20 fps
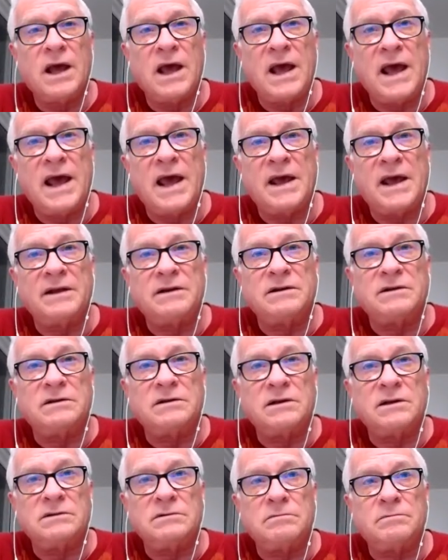And
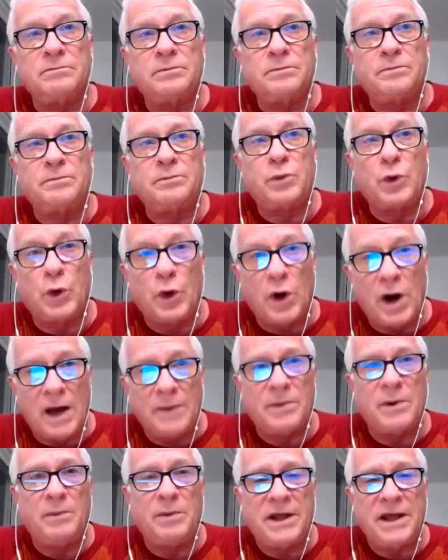
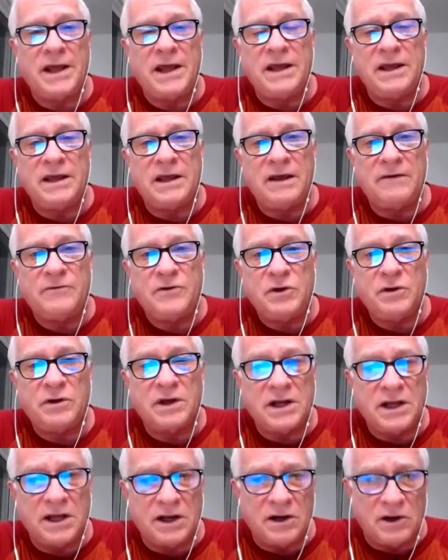probably, if you
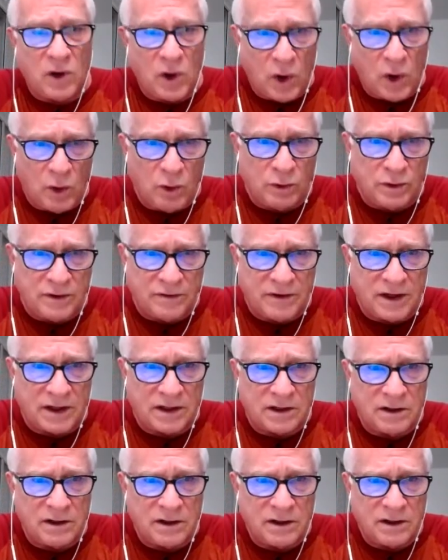can get a hold of
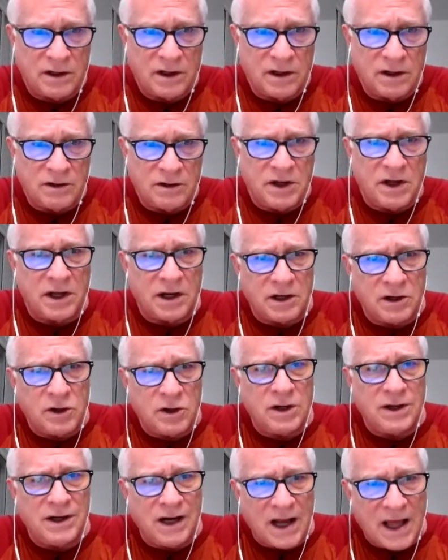it, you get a
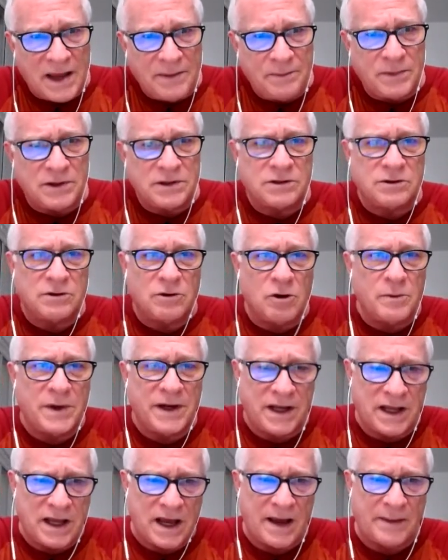good liposome
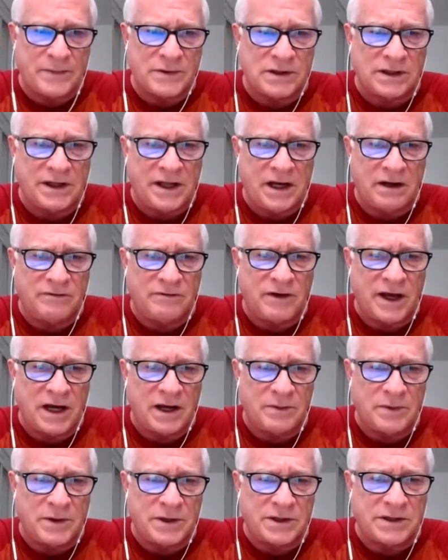encapsulated
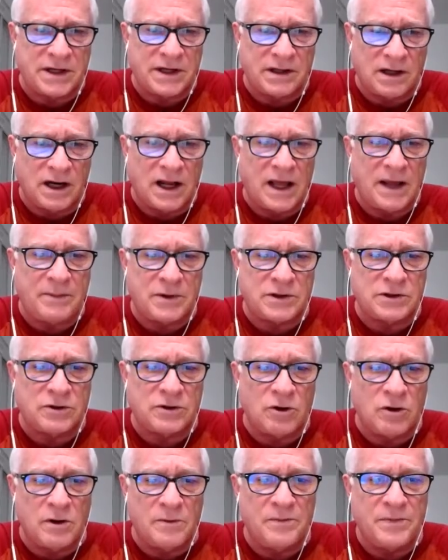vitamin C. The
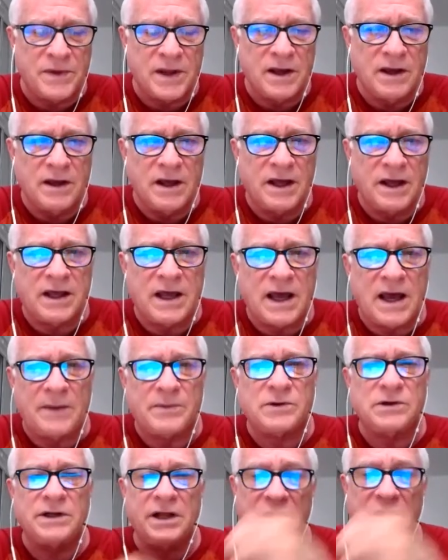liposome
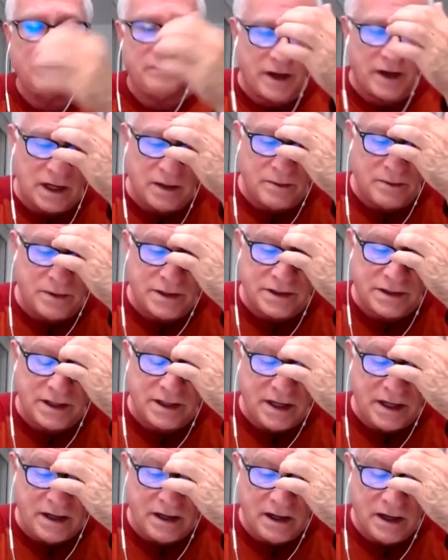encapsulated vitamin
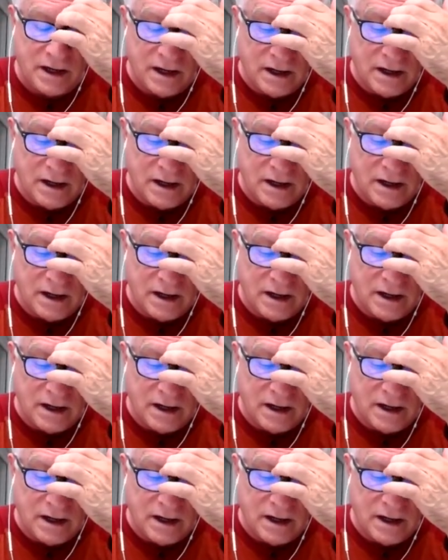C